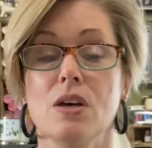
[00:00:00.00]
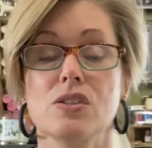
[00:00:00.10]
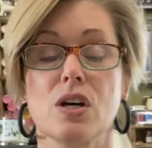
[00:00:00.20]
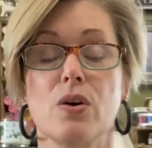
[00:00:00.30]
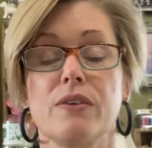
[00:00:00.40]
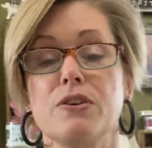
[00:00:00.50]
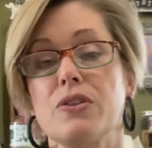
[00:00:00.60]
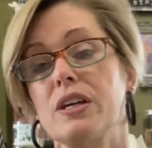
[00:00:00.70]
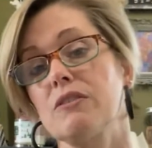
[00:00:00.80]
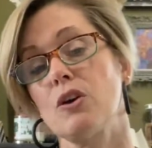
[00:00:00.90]
So if you
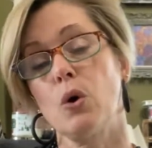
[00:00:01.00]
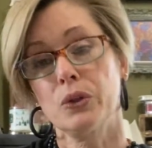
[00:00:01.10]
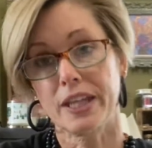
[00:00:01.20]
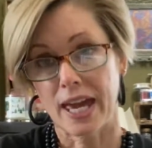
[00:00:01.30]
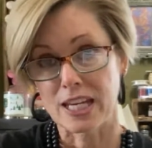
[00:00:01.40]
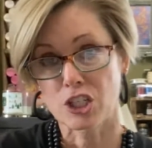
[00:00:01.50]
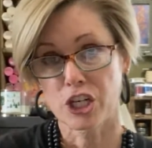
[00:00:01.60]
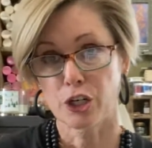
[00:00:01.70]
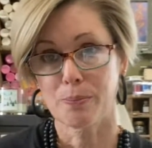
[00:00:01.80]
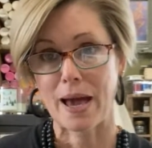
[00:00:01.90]
think of the old cane
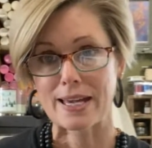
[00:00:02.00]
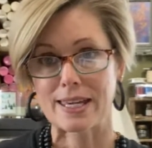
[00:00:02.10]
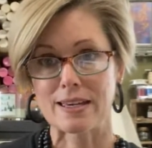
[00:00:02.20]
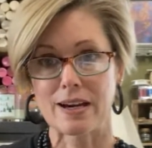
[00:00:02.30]
chair backing